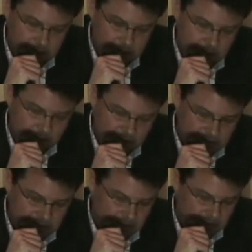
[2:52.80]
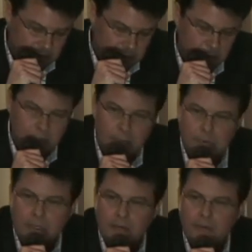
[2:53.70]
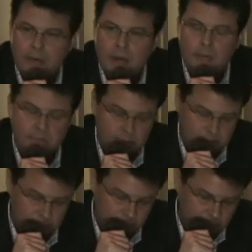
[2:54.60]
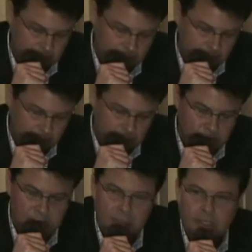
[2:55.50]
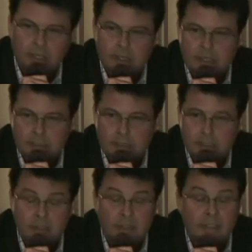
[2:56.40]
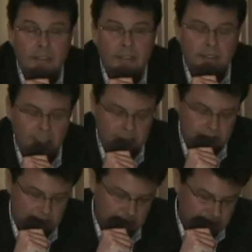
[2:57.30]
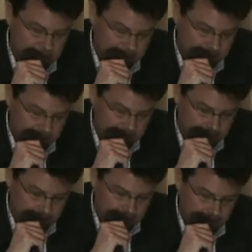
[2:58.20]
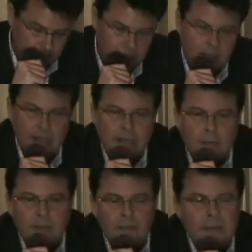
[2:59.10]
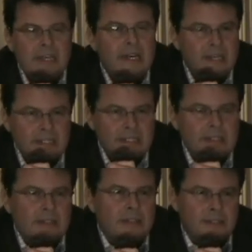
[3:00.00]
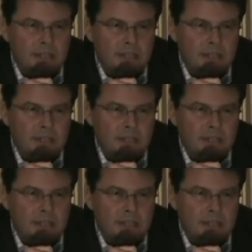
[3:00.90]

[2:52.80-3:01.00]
himself considered to be the puppet of non-Muslim Western powers, especially the United States. Now, we have many ideas in this